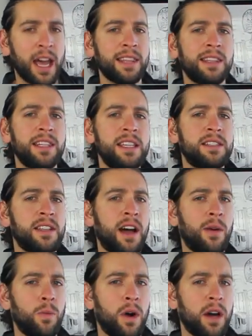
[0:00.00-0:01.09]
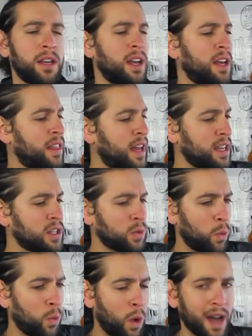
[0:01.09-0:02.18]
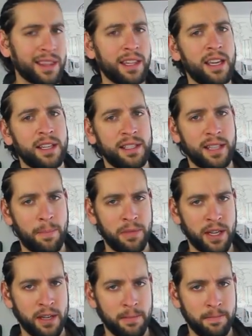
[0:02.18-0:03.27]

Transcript: at least not one that is widely accepted.